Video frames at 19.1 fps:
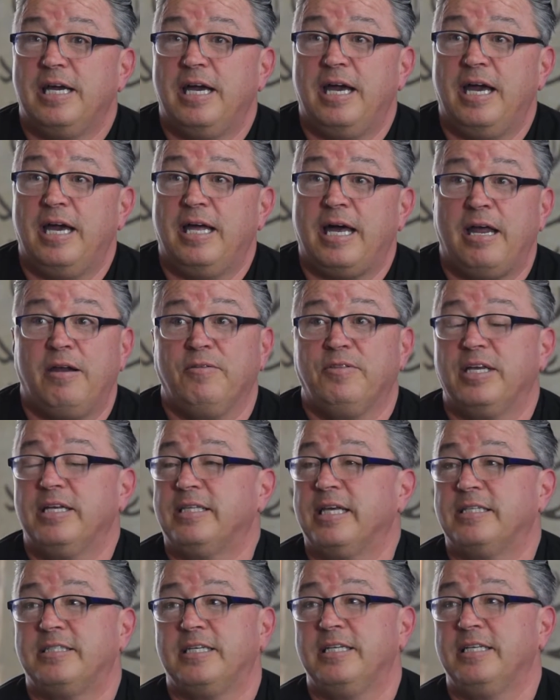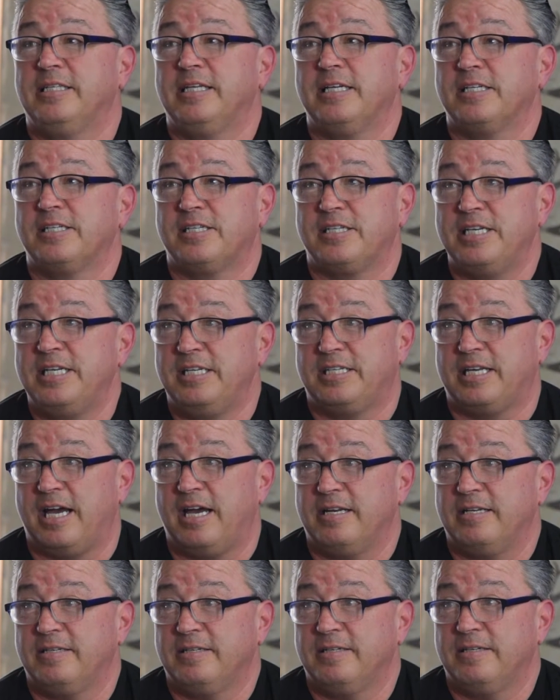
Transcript: And I don't think that's anything to sneeze at.